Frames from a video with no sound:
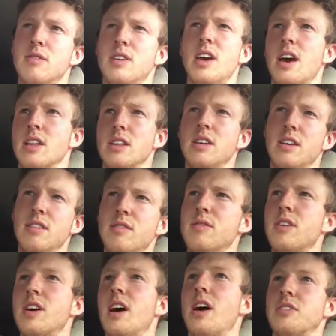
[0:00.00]
Yeah, leave.
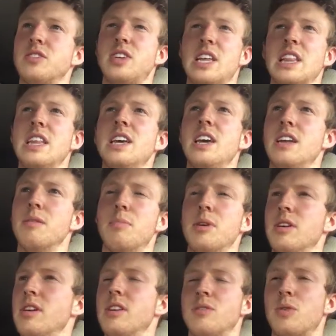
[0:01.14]
I was gonna say lead,
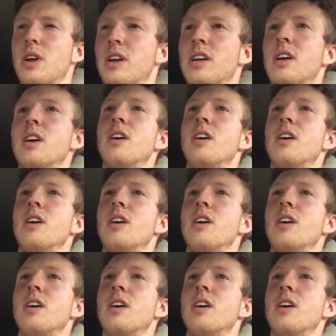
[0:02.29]
but we're not.